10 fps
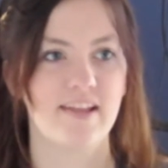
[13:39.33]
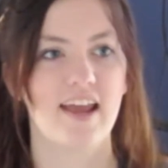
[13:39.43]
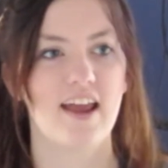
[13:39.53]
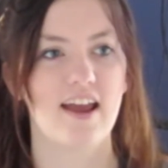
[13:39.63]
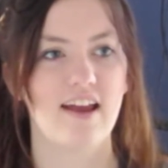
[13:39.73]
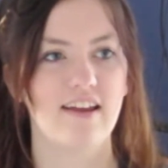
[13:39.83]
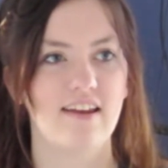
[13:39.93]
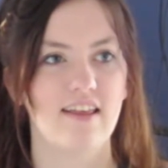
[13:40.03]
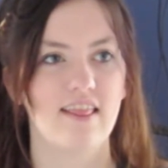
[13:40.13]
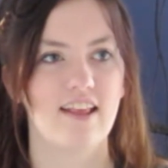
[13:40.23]
and
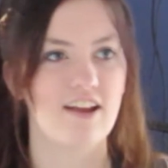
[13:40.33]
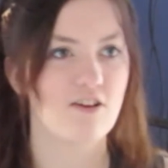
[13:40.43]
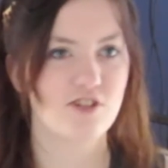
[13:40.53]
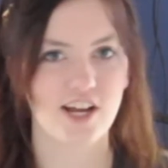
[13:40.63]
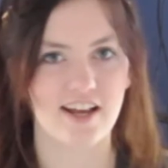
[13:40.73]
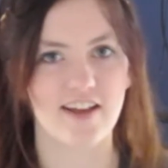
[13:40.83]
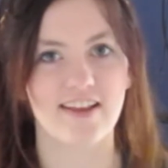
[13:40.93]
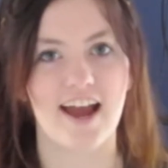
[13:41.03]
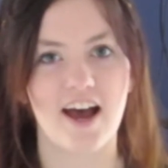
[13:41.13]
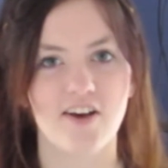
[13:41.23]
they go check out the
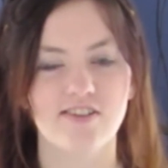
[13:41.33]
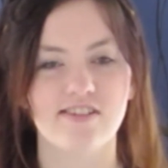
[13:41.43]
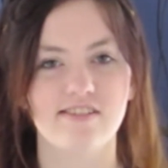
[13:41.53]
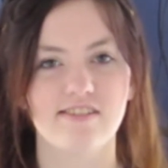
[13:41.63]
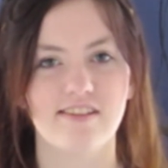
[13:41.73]
house,